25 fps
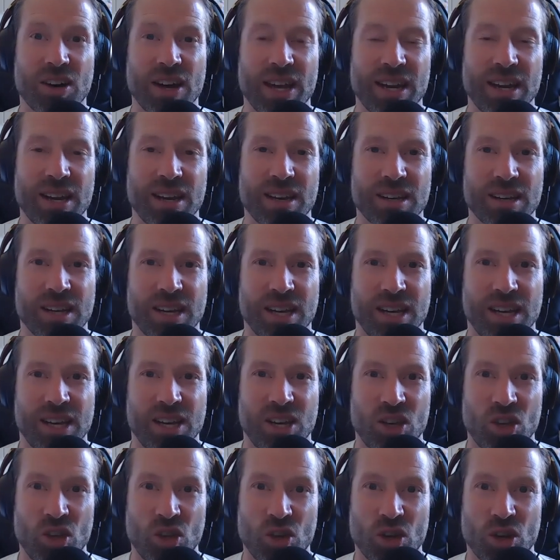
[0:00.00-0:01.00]
And
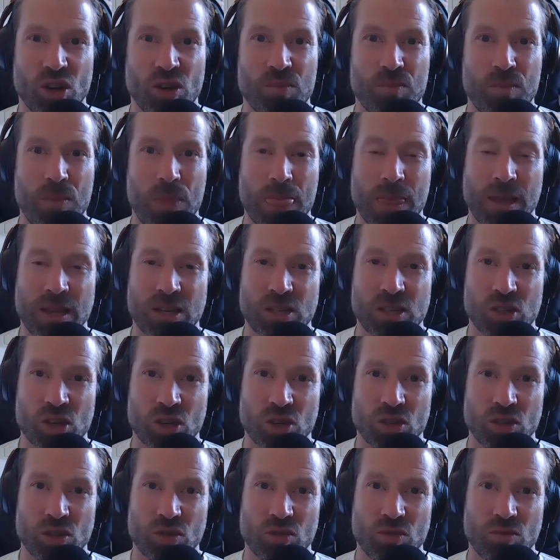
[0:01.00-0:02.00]
you know,
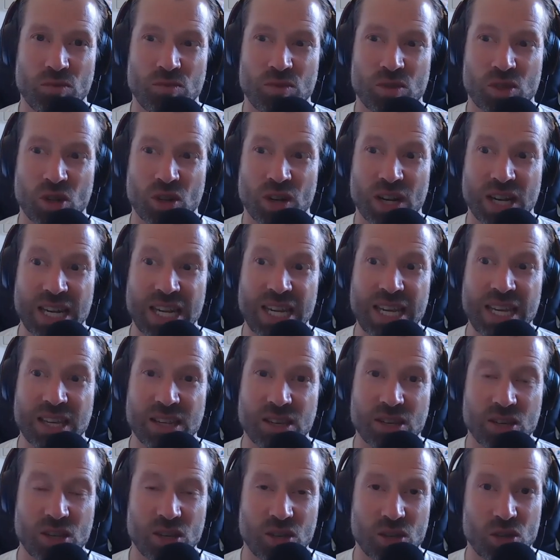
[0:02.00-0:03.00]
so so
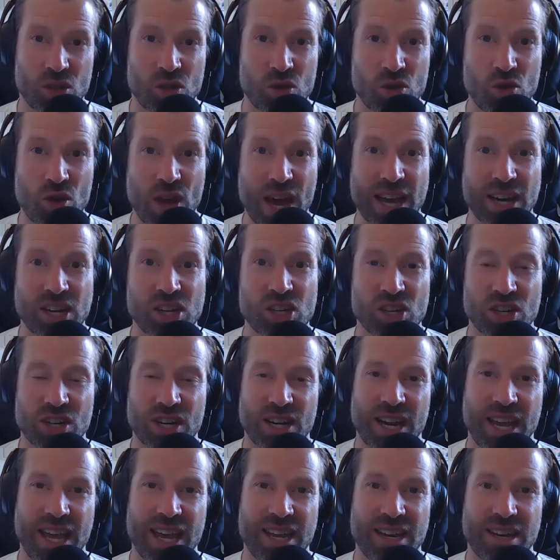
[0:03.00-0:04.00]
lead through action
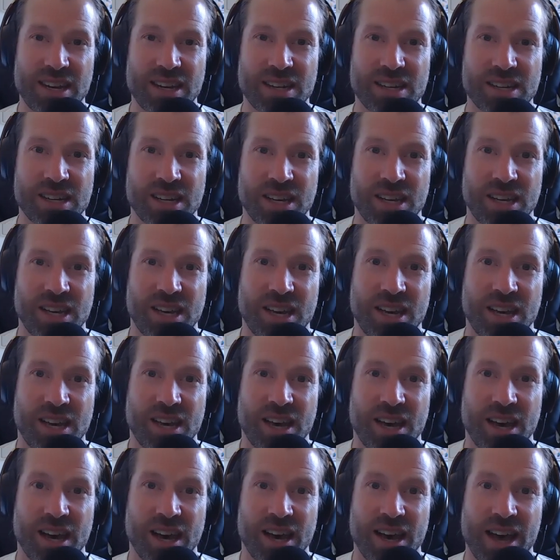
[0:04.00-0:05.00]
and
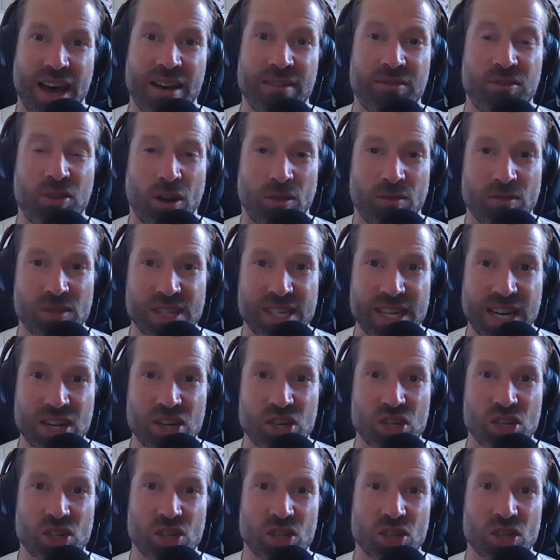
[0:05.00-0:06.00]
uh, have
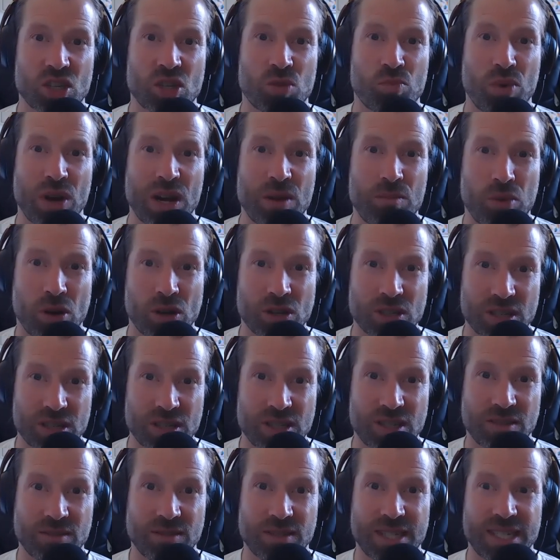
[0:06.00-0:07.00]
conversations, spread
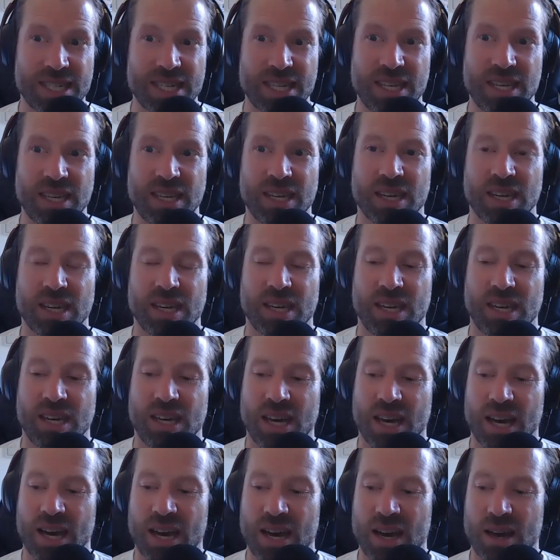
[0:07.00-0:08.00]
positivity,
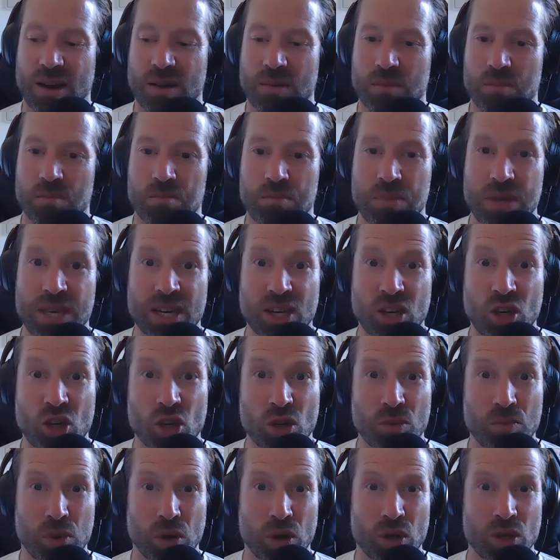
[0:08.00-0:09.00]
um, be a
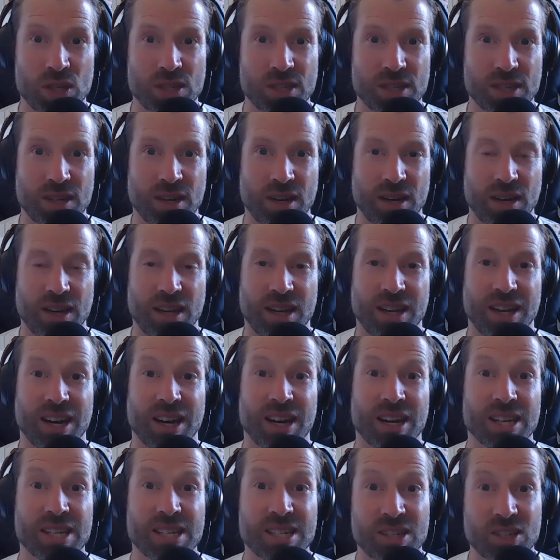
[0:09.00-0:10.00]
good person,
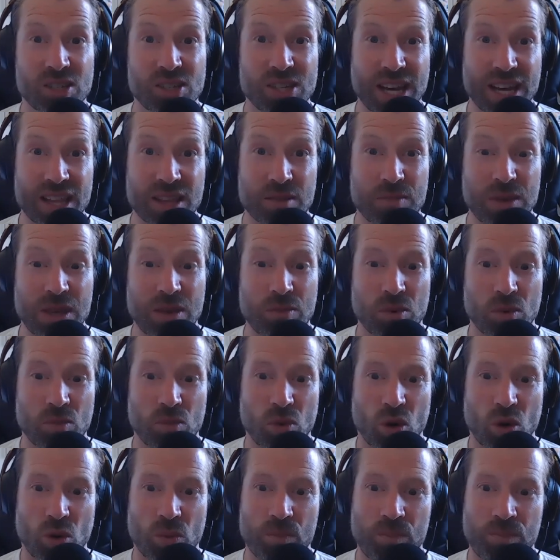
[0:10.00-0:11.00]
listen to other people
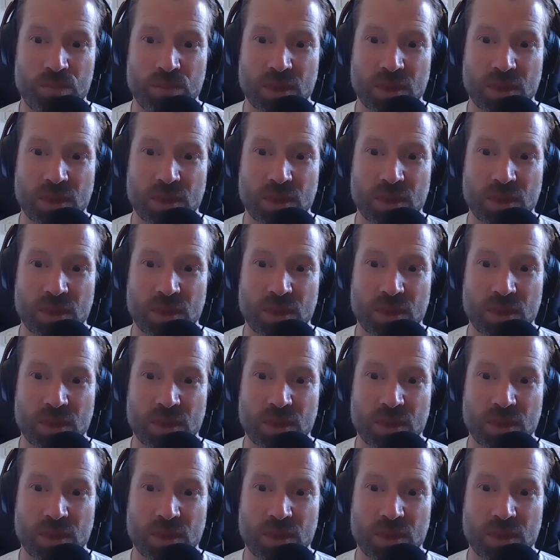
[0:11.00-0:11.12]
more.